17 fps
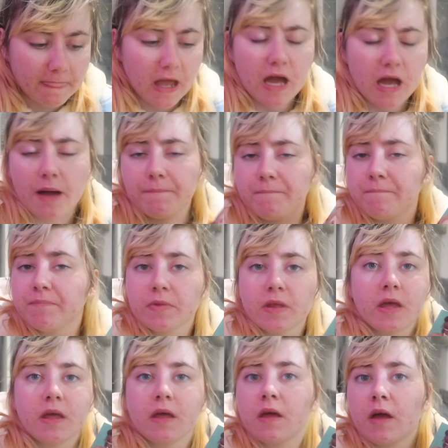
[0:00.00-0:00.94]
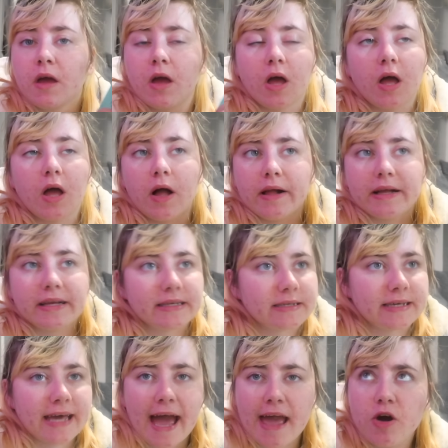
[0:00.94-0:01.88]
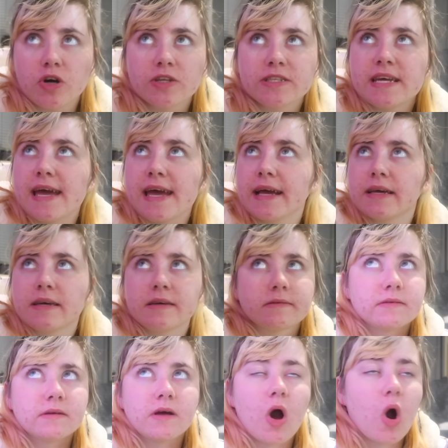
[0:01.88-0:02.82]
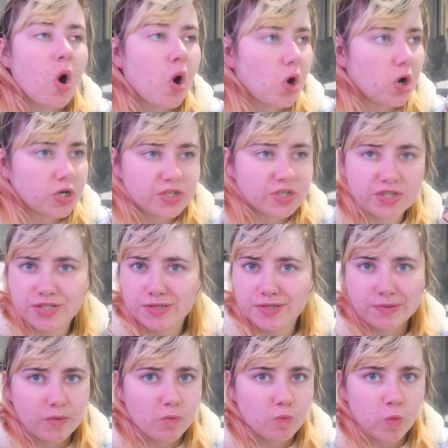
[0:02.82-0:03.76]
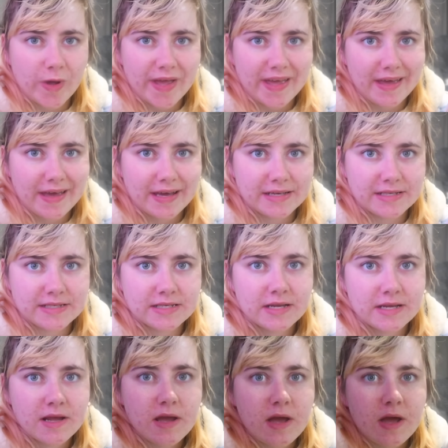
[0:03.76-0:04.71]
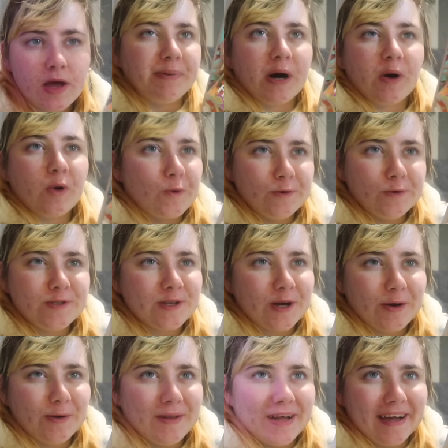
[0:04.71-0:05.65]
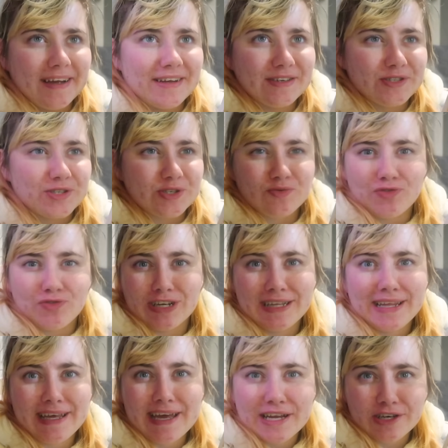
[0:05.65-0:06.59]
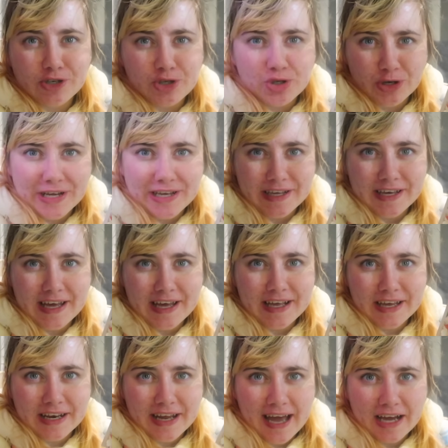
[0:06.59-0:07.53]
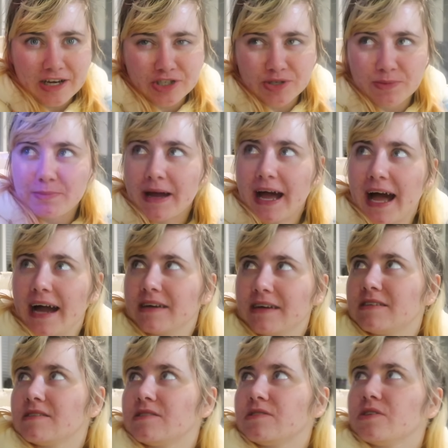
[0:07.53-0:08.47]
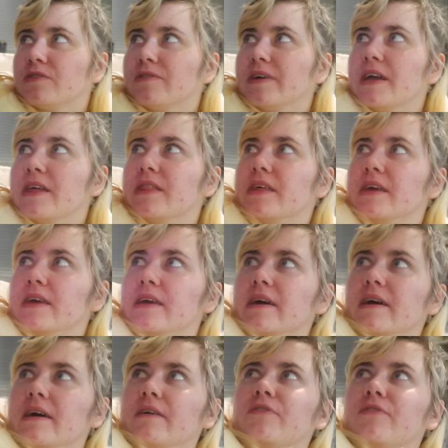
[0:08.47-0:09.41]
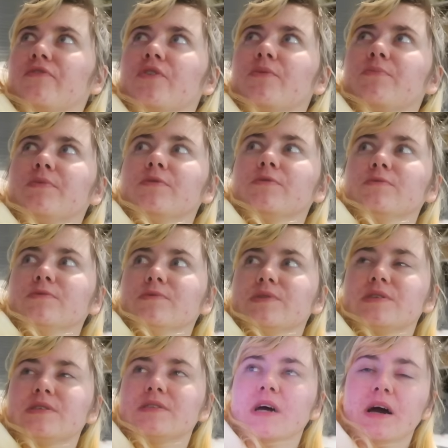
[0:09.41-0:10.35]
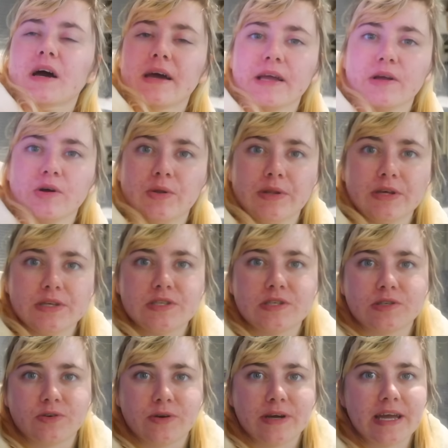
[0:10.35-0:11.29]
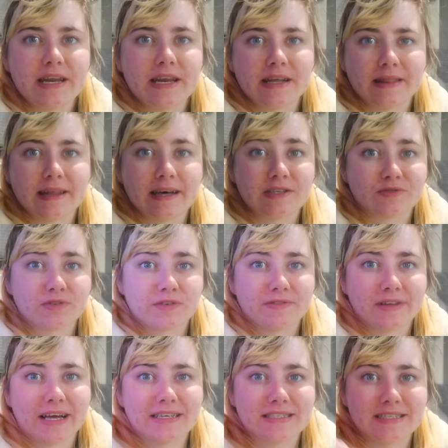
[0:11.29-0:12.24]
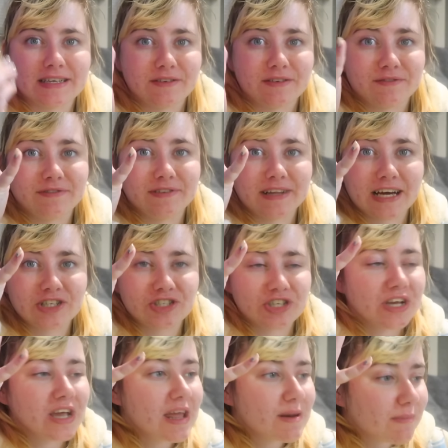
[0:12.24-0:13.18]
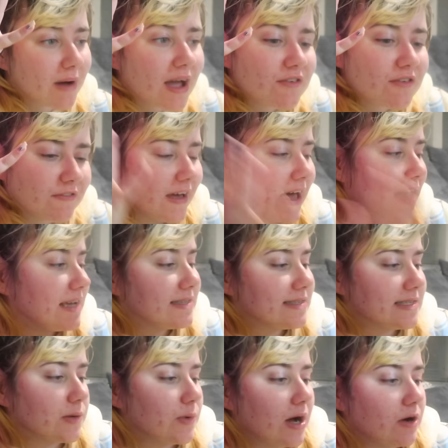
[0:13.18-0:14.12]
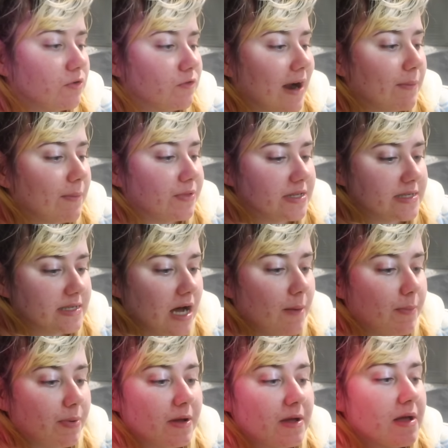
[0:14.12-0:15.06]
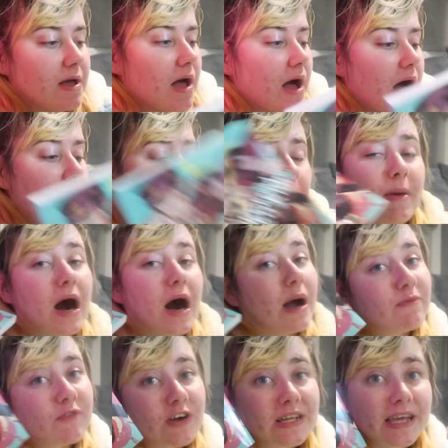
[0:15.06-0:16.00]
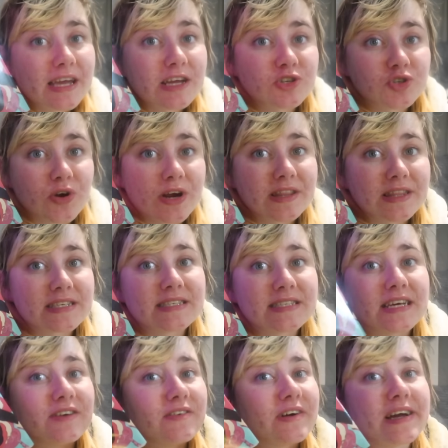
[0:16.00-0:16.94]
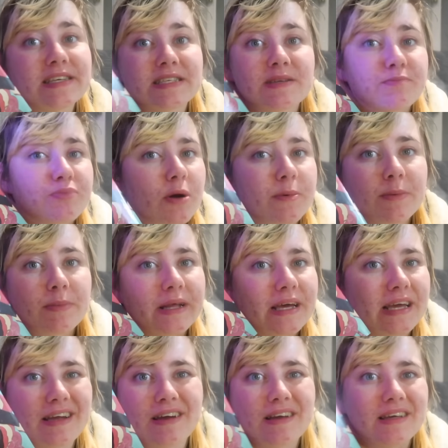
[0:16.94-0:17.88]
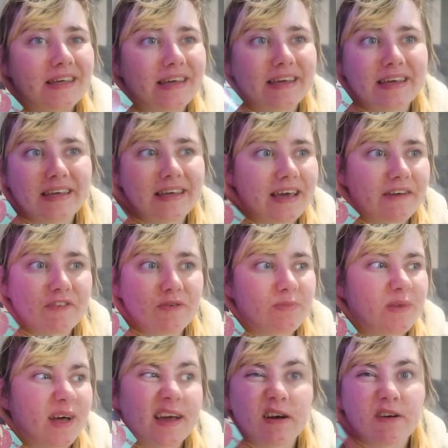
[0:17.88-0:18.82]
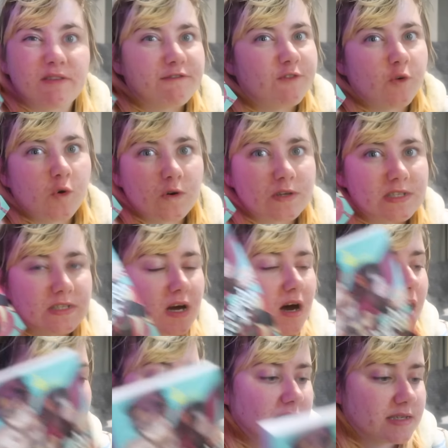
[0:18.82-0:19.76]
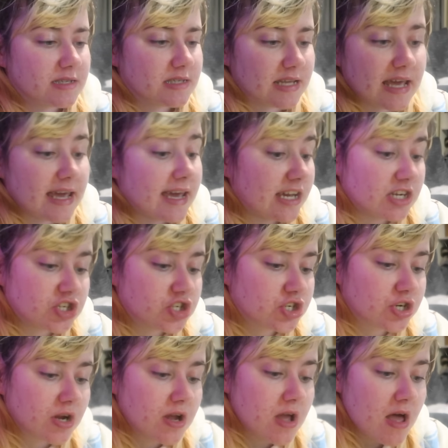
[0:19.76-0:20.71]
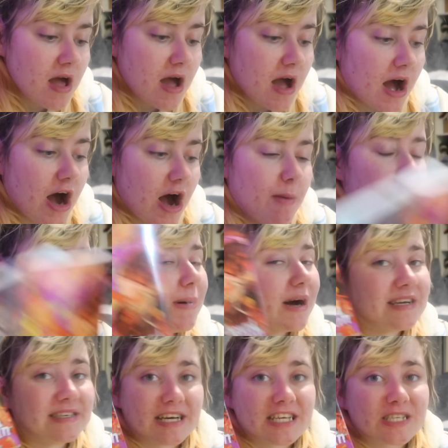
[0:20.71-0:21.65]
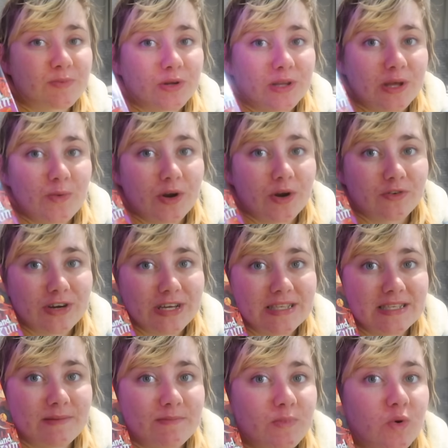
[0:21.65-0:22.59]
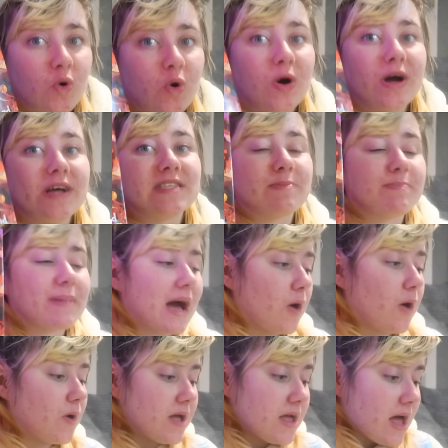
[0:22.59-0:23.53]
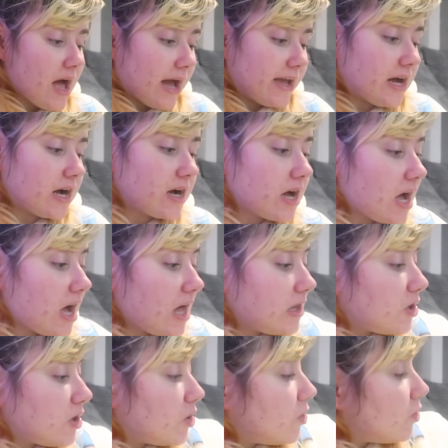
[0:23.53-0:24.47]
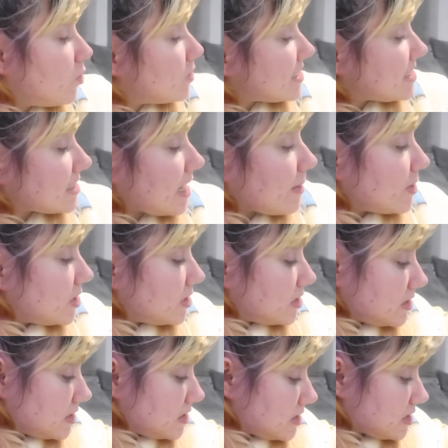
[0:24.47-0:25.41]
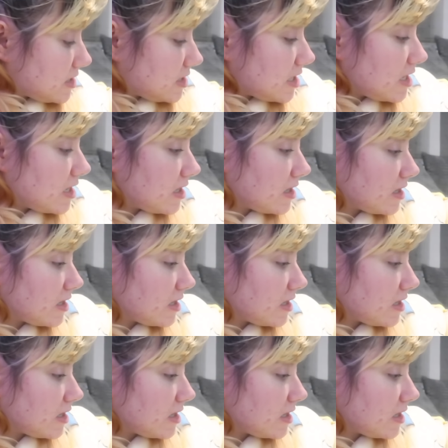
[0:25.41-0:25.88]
Um, chaotic, odd, weird, but also like just really intriguing and action packed. Sorry, the uh, football's starting on the screen and that's reflecting and flashing in my face, so I will wrap this up. Um, I'm really enjoying this series, probably give them like four stars ish, um, but I desperately want to read some more. It's about a young girl who summons